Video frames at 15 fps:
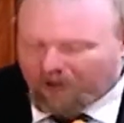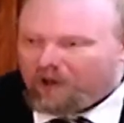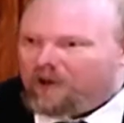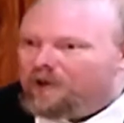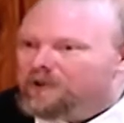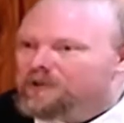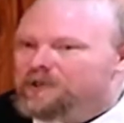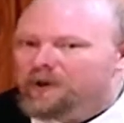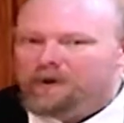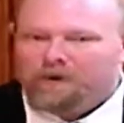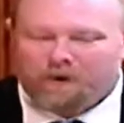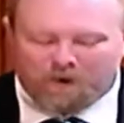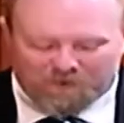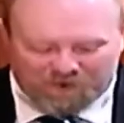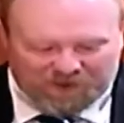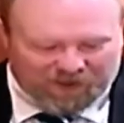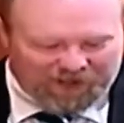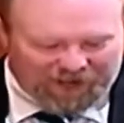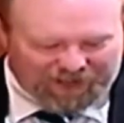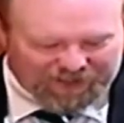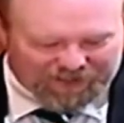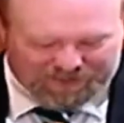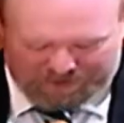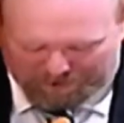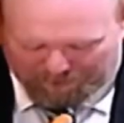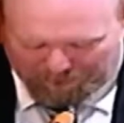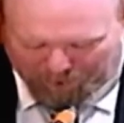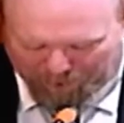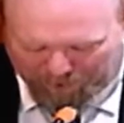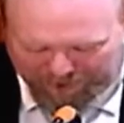So over the next
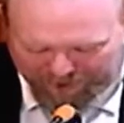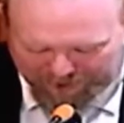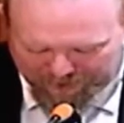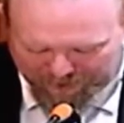several weeks,